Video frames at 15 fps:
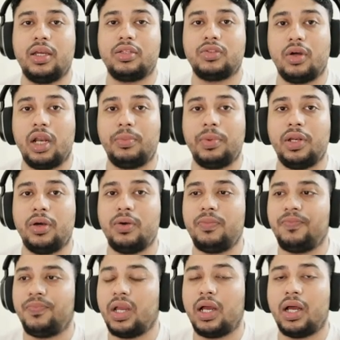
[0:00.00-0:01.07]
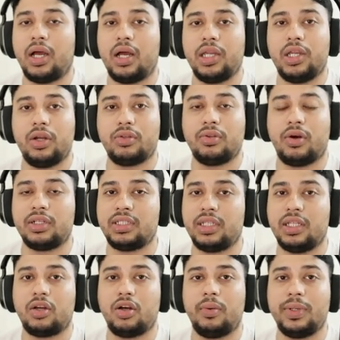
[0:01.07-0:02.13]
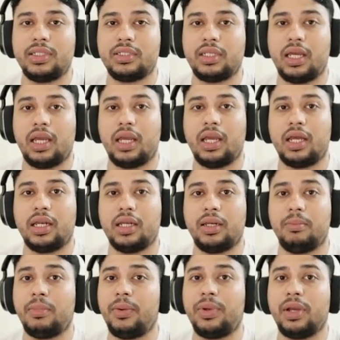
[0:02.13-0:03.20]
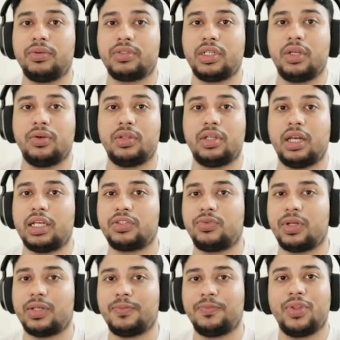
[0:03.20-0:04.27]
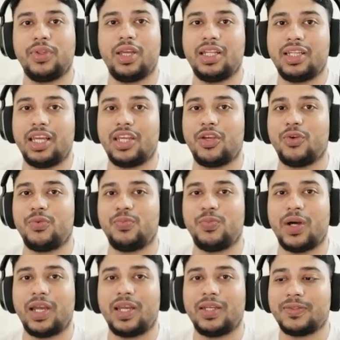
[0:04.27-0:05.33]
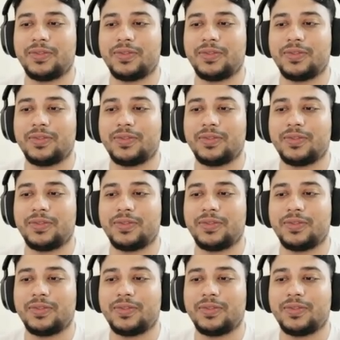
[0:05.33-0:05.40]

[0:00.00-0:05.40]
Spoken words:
So let me know your thoughts in the comments, and maybe I'll see you on the next one. Thank you. Bye.